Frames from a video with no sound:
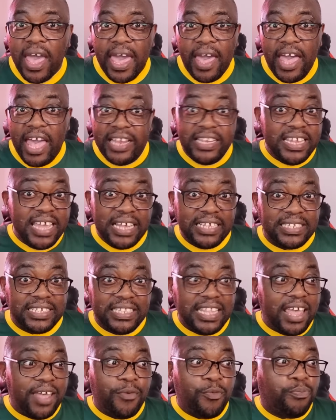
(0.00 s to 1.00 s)
And yet
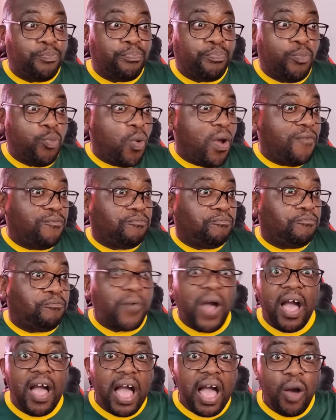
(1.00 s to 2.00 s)
they were
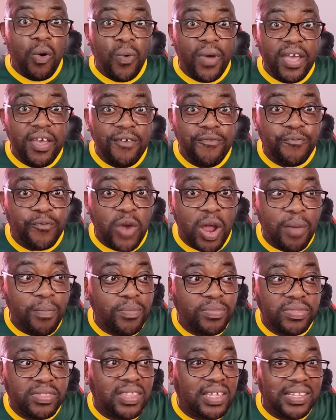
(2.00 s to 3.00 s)
far away
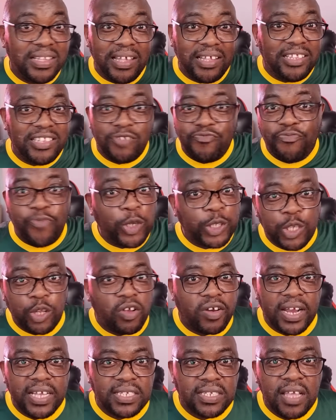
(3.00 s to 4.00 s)
from the false
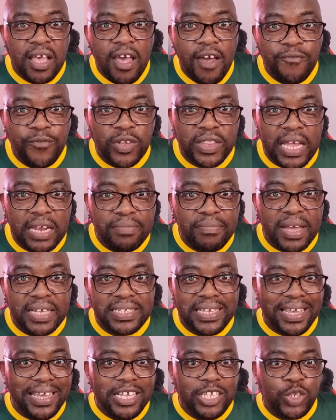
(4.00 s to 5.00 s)
lawyers for that
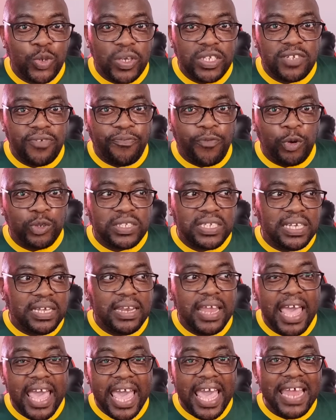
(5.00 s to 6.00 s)
matter in 2014.